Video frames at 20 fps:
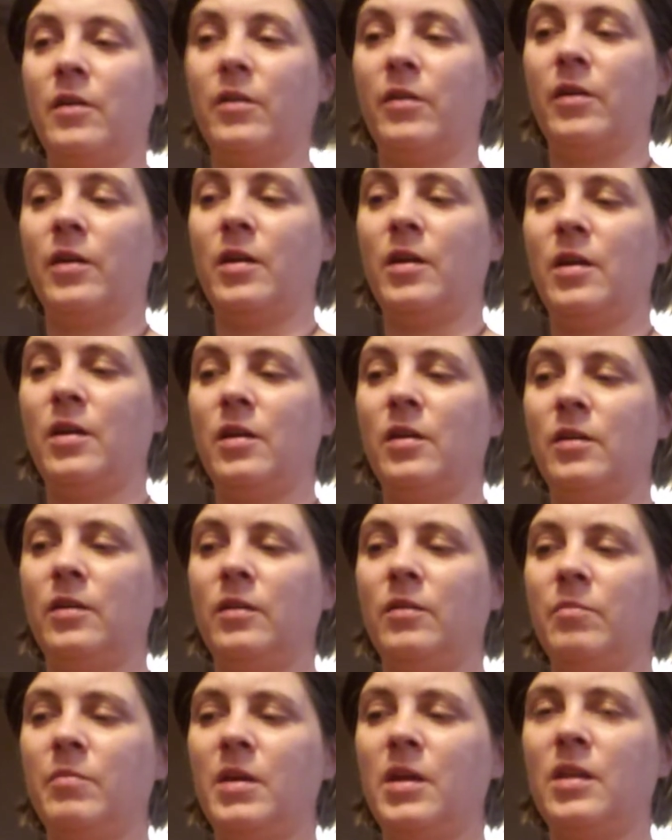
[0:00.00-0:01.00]
Alright.
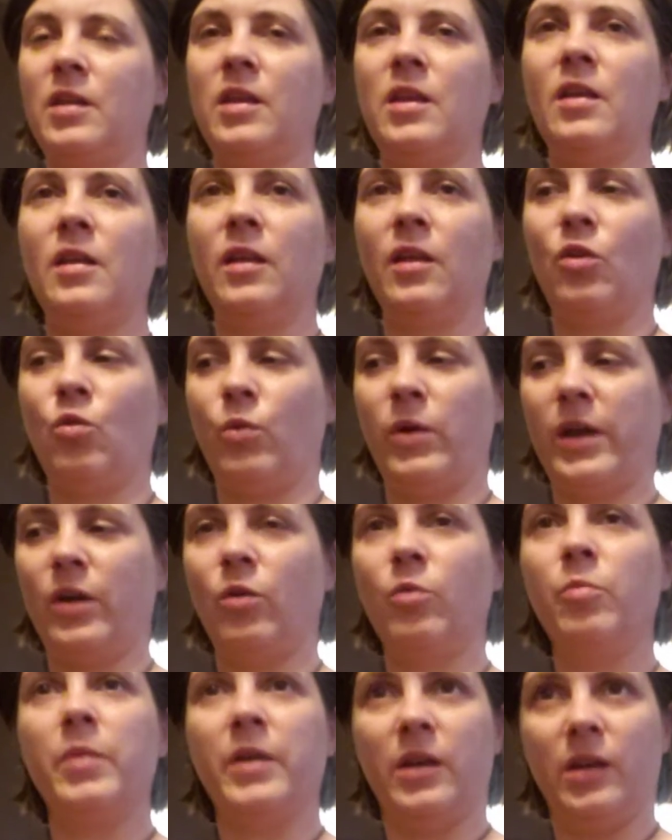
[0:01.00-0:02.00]
Might need a little wiggle,
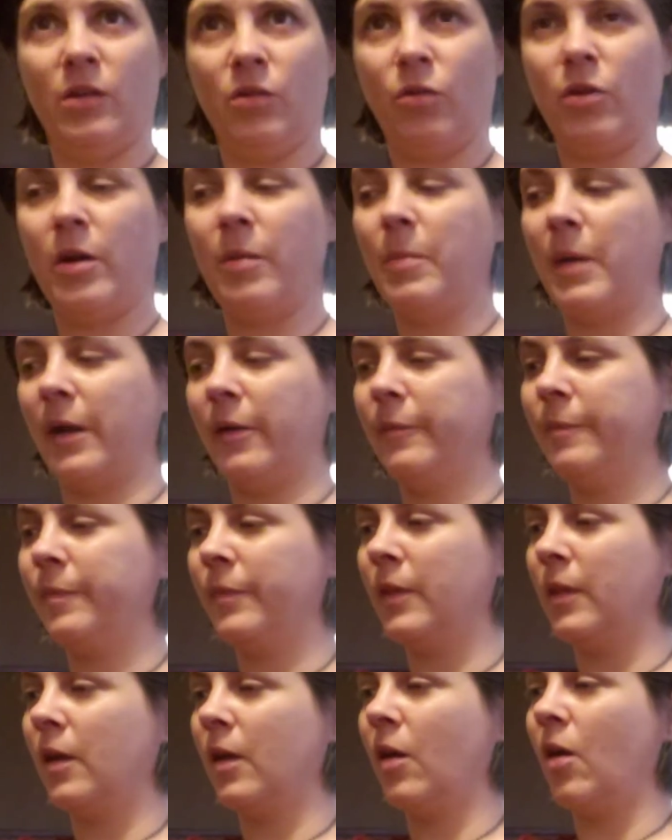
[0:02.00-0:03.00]
but it'll come out.
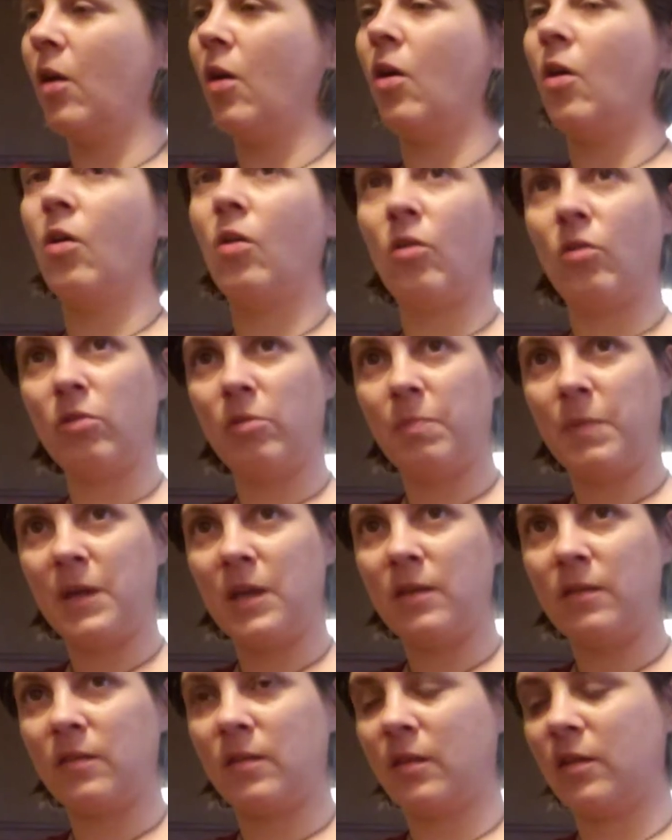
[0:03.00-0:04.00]
All the
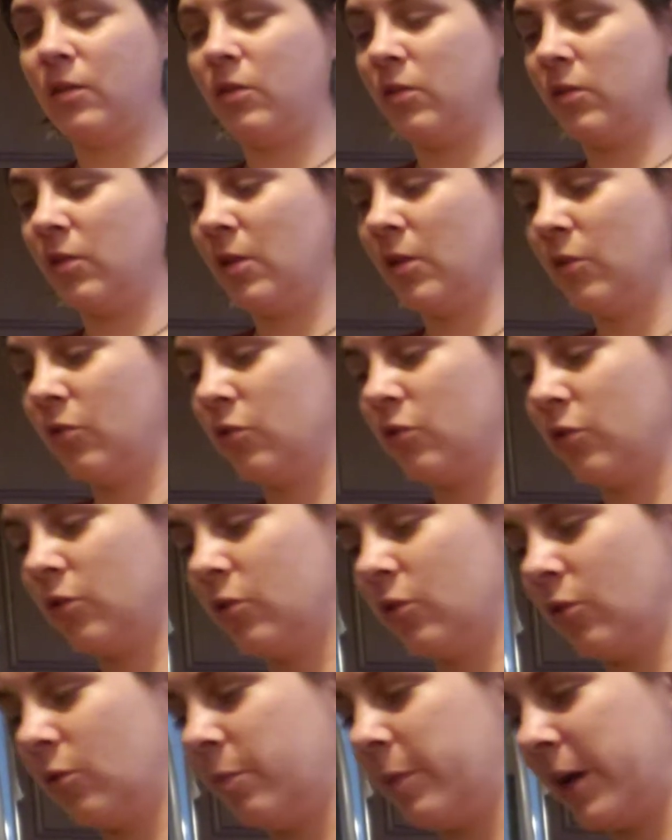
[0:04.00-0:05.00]
pieces should
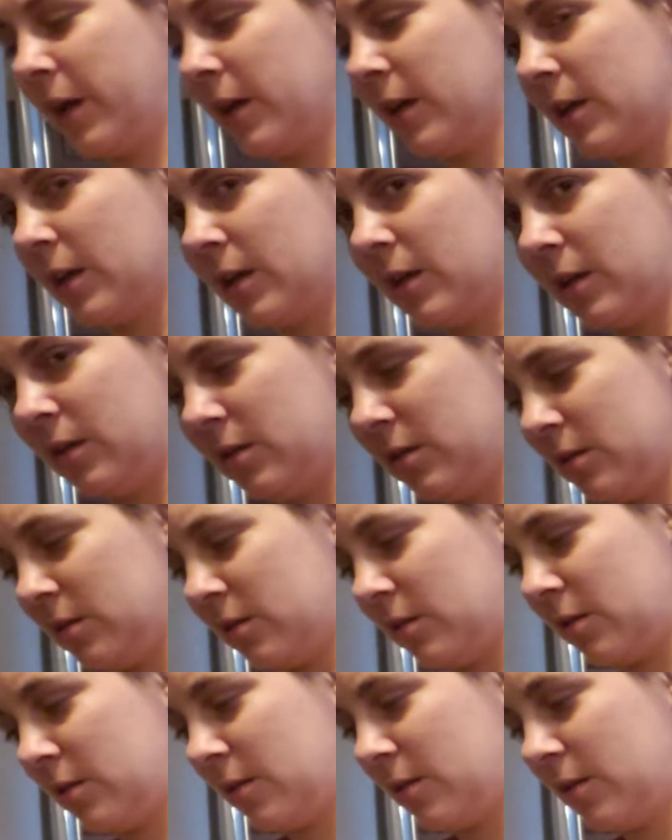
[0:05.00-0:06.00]
go back in
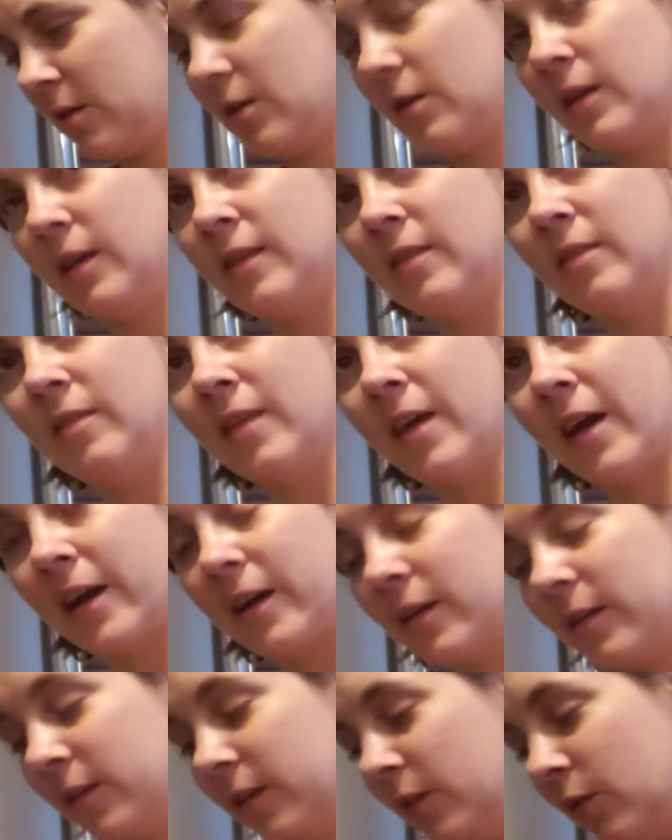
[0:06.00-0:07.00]

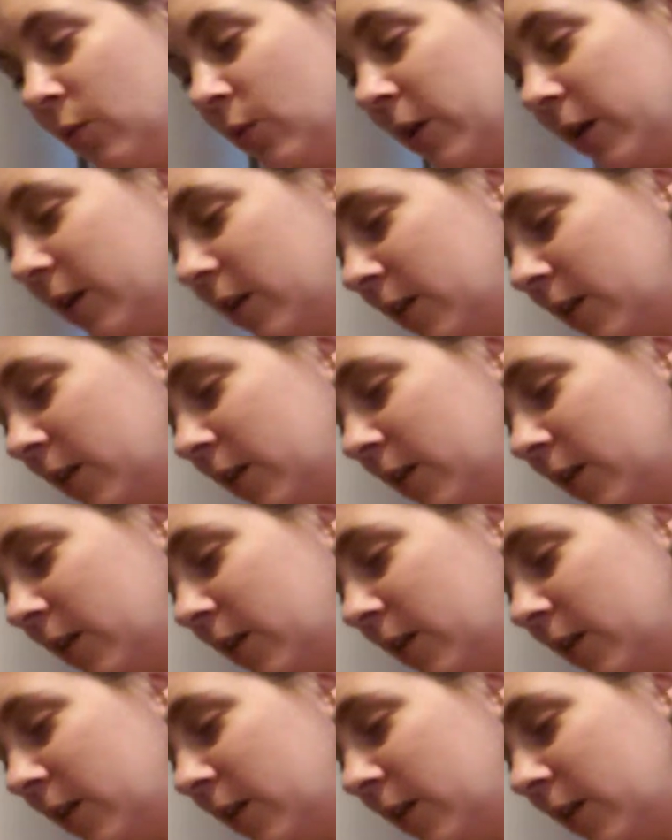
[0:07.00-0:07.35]
exactly the way